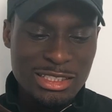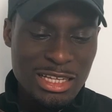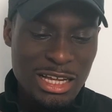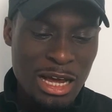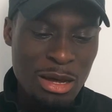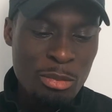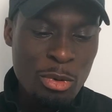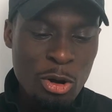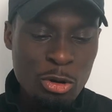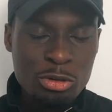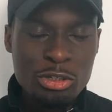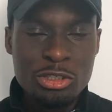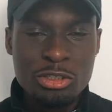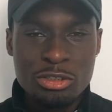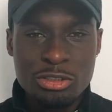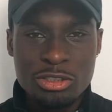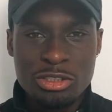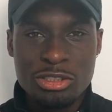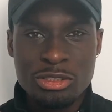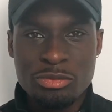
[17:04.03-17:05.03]
I'm holding
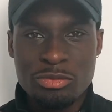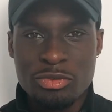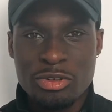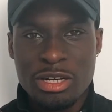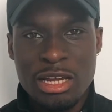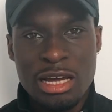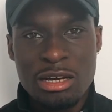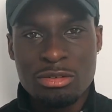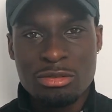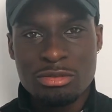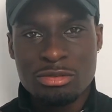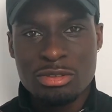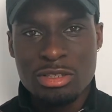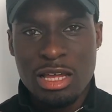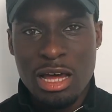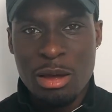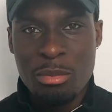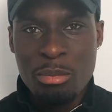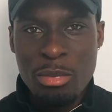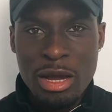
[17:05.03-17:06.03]
on to them for now.
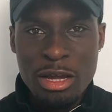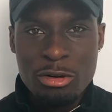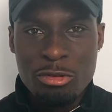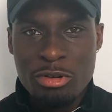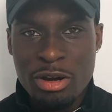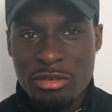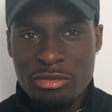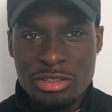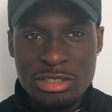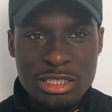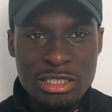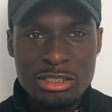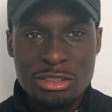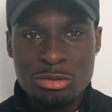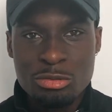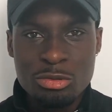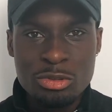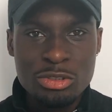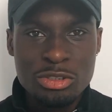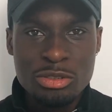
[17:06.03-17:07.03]
I might gravitate
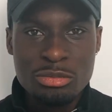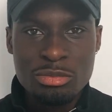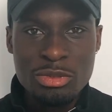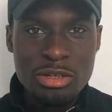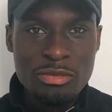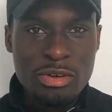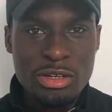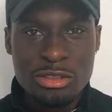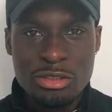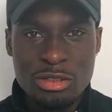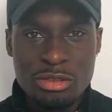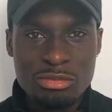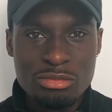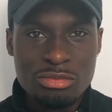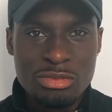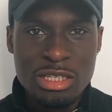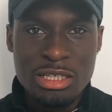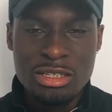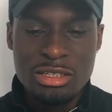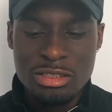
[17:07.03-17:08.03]
towards them. If I
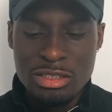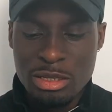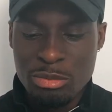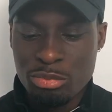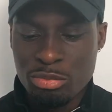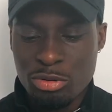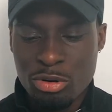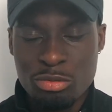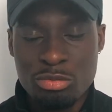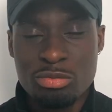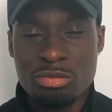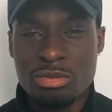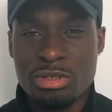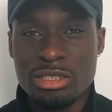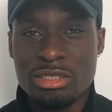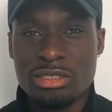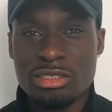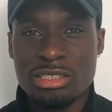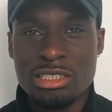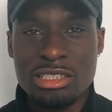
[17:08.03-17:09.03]
don't, then they
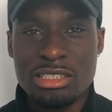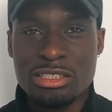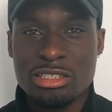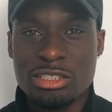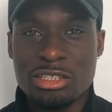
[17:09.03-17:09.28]
probably need to